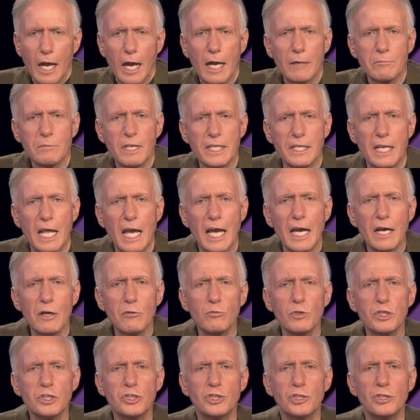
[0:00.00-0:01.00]
I mean, how
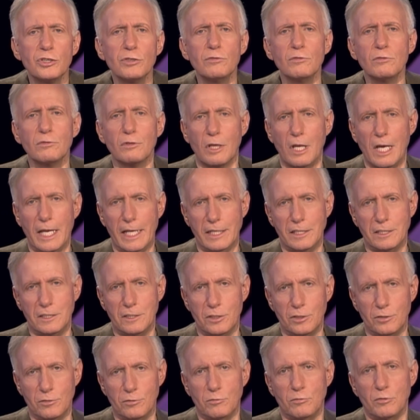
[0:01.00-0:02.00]
would you like
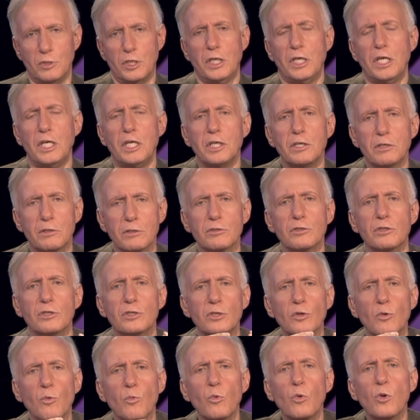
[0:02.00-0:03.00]
to hear
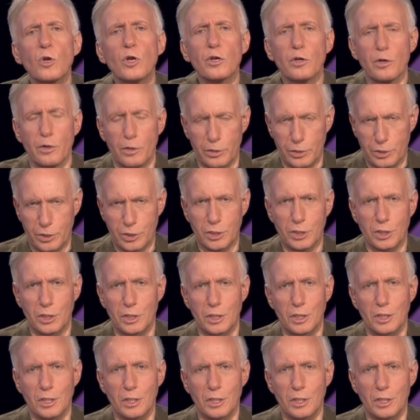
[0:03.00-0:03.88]
the words